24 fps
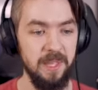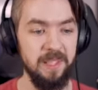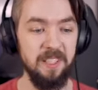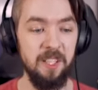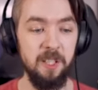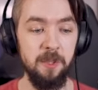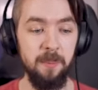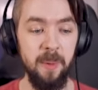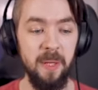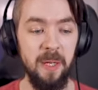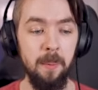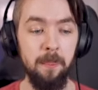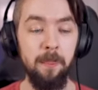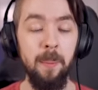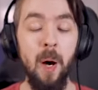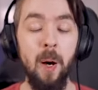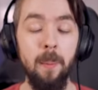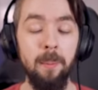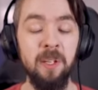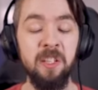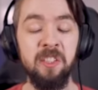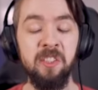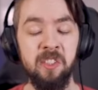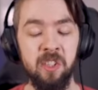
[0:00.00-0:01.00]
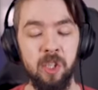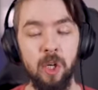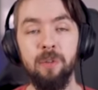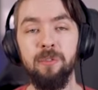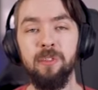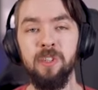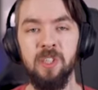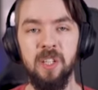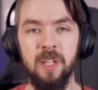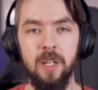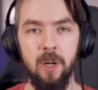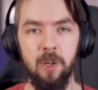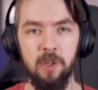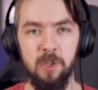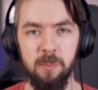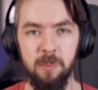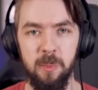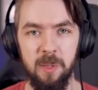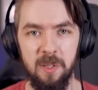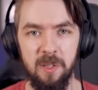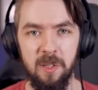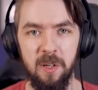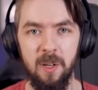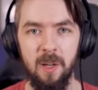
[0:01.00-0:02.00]
This has been a public service
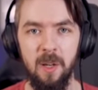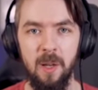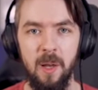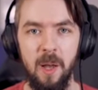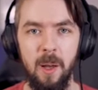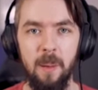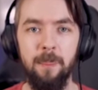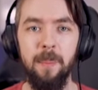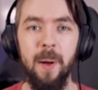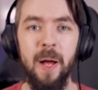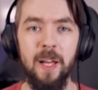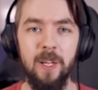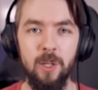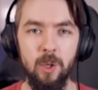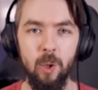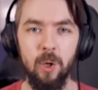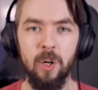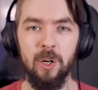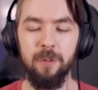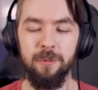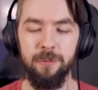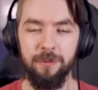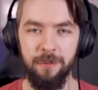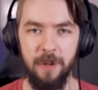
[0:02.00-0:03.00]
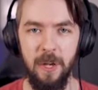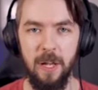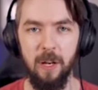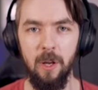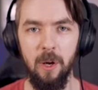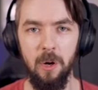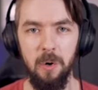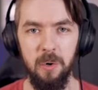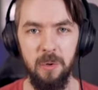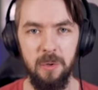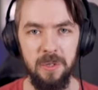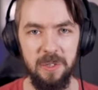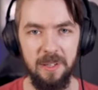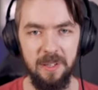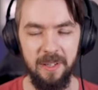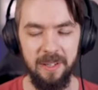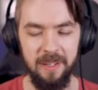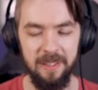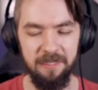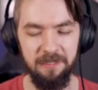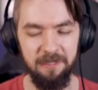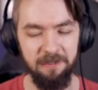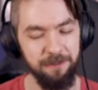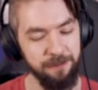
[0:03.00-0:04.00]
announcement by your fellow
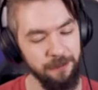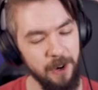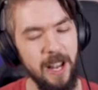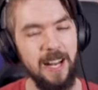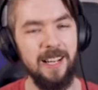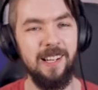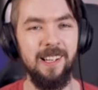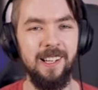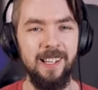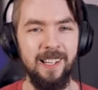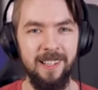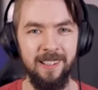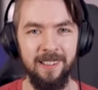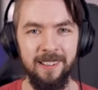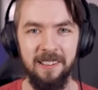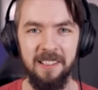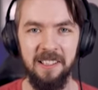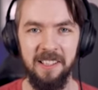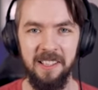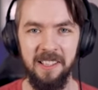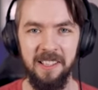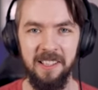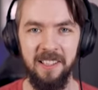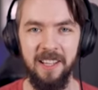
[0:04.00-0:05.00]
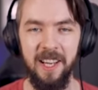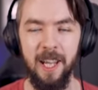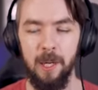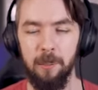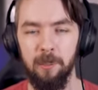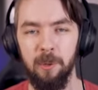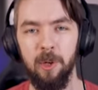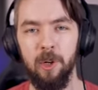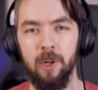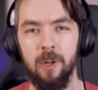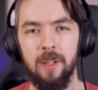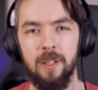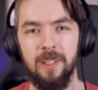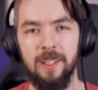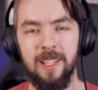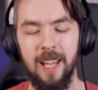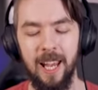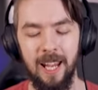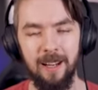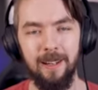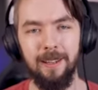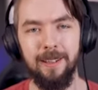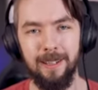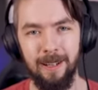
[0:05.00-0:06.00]
friendly neighborhood
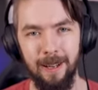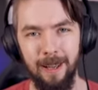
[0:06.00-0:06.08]
Gaelic